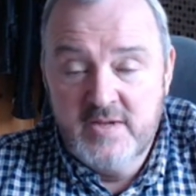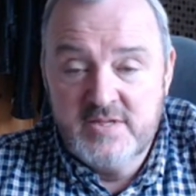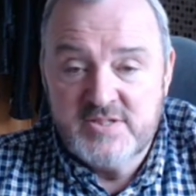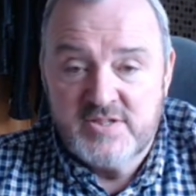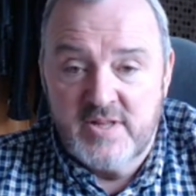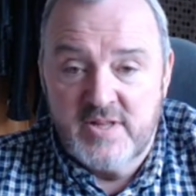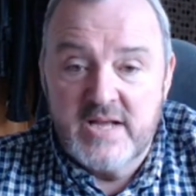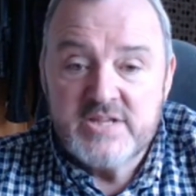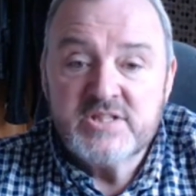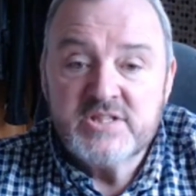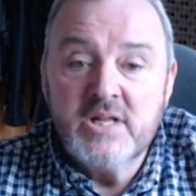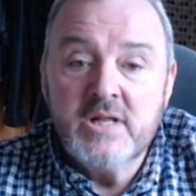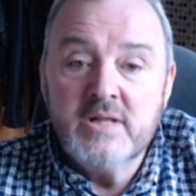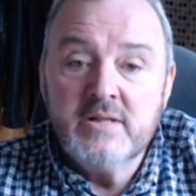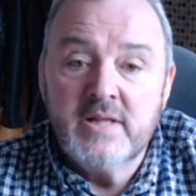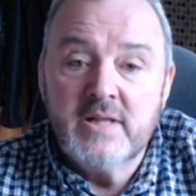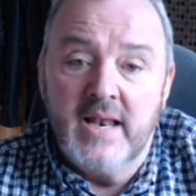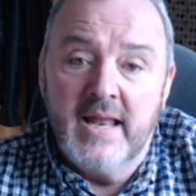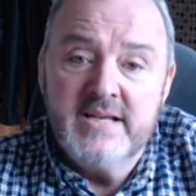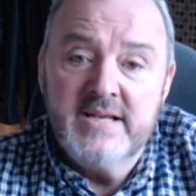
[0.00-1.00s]
So that's
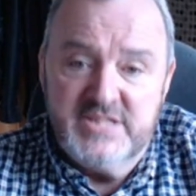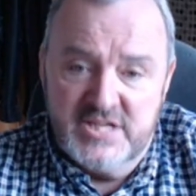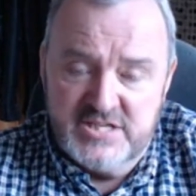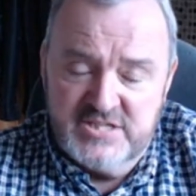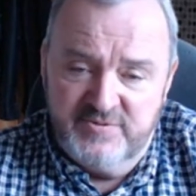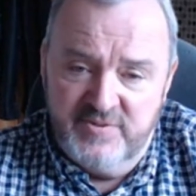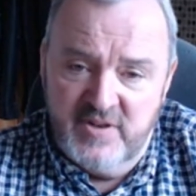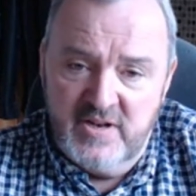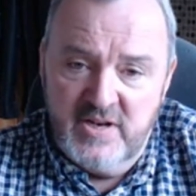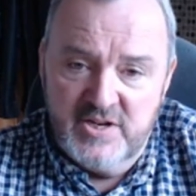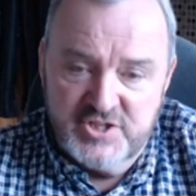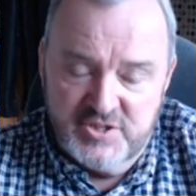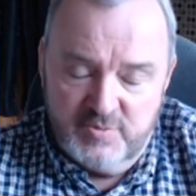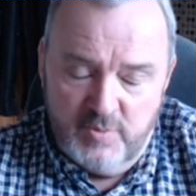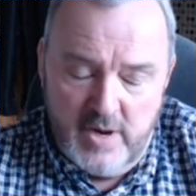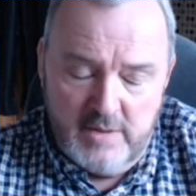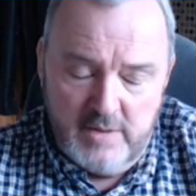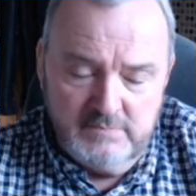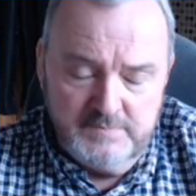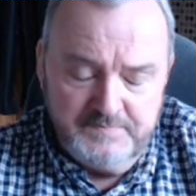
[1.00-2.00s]
the latest finished
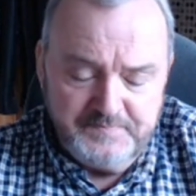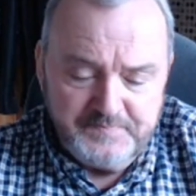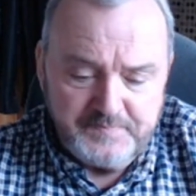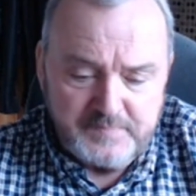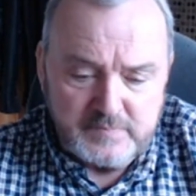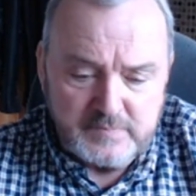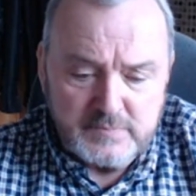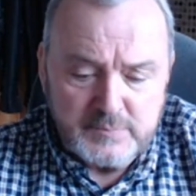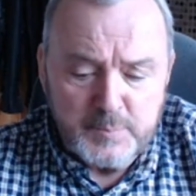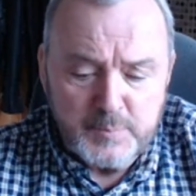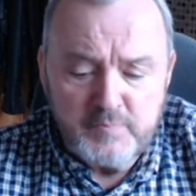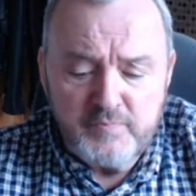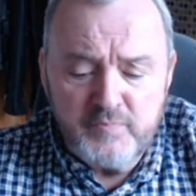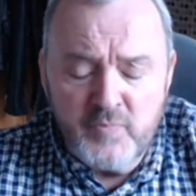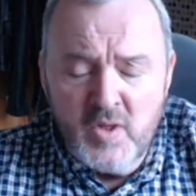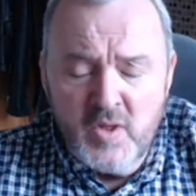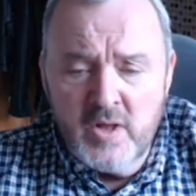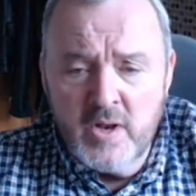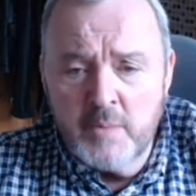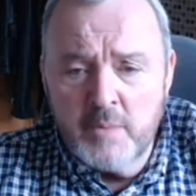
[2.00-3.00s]
one.
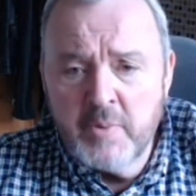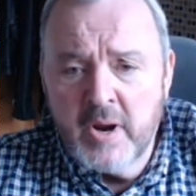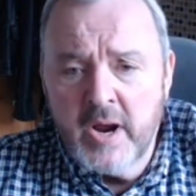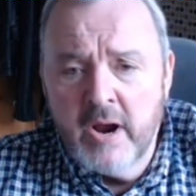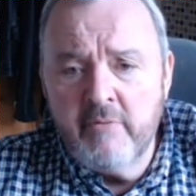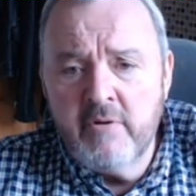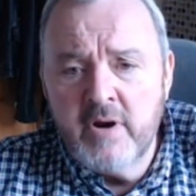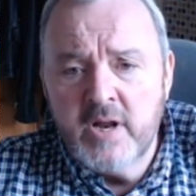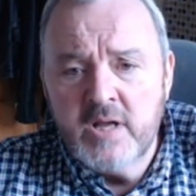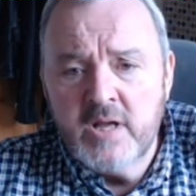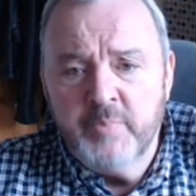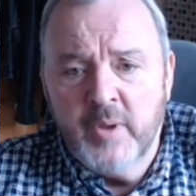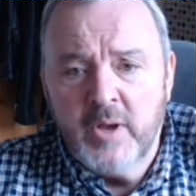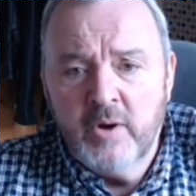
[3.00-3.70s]
And I'm currently